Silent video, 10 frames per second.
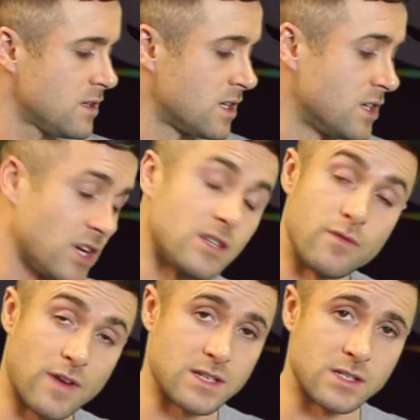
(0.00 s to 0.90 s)

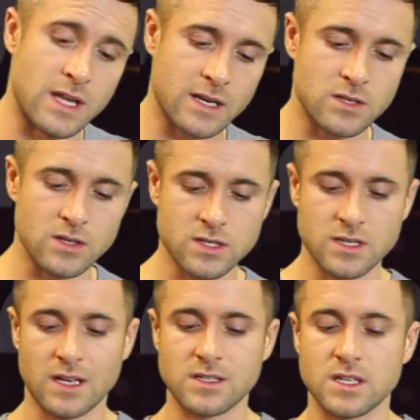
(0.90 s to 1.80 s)
CDJ-2000
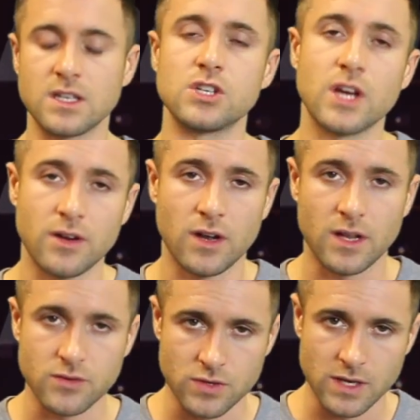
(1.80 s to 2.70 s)
Nexus and
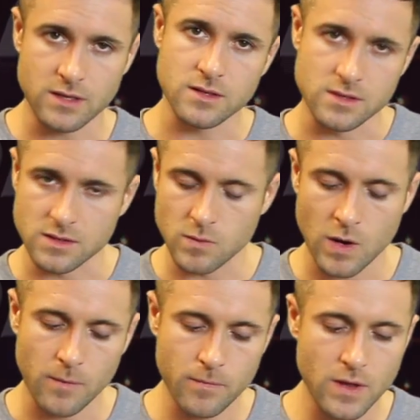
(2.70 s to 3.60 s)
CDJ-900 Nexus as
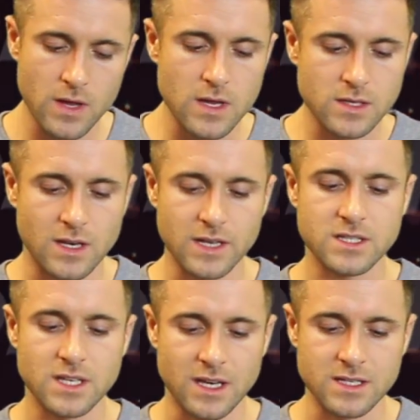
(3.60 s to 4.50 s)
well. So let's
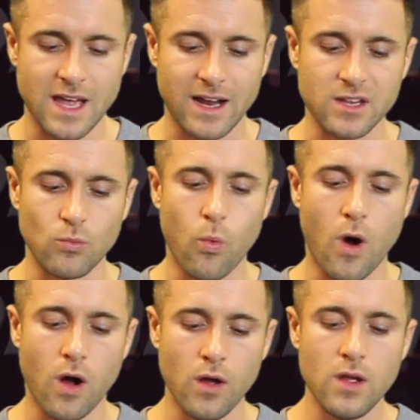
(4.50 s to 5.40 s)
see exactly
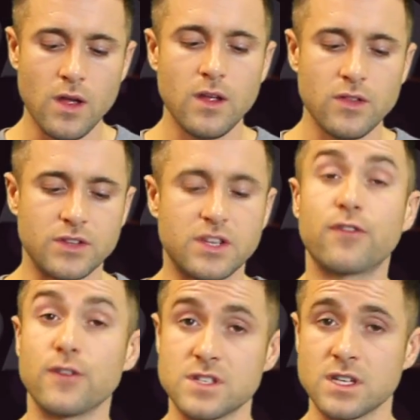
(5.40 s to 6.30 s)
what the
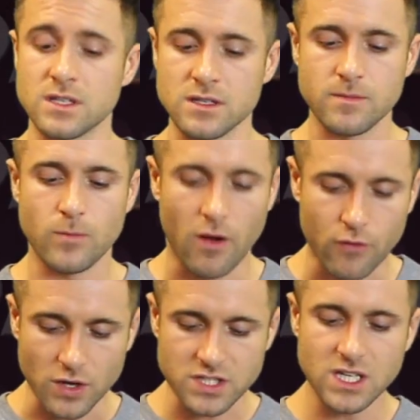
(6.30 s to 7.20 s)
difference is. I've got a